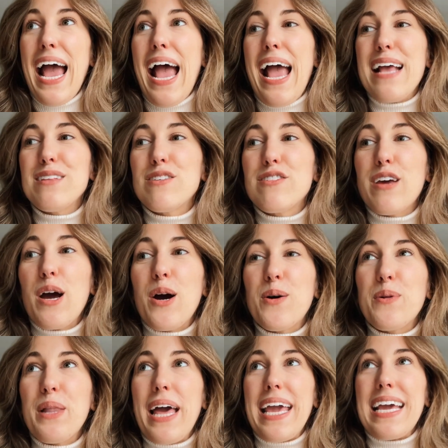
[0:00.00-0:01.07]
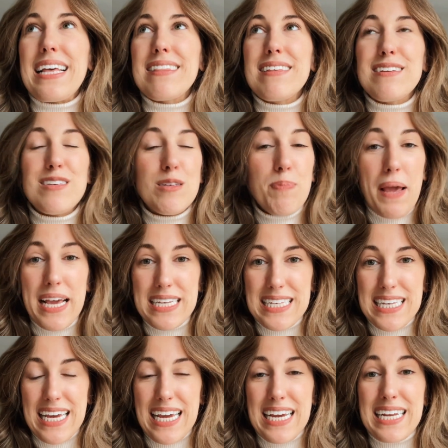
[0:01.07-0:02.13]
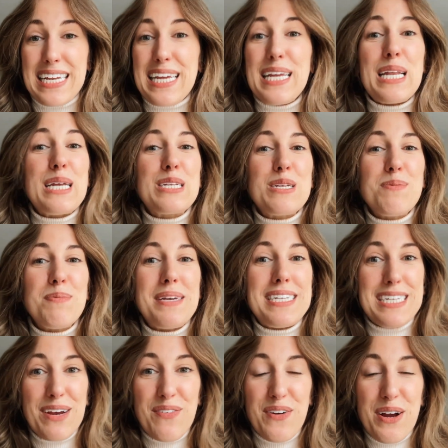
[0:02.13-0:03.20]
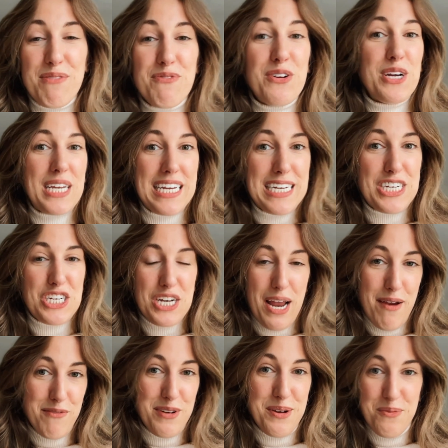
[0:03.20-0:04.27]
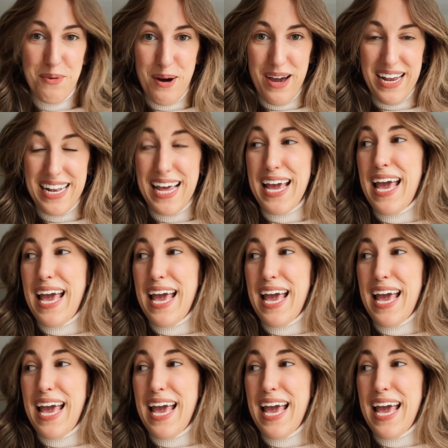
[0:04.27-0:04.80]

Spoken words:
And so like the spacing needed to be different for each and every one.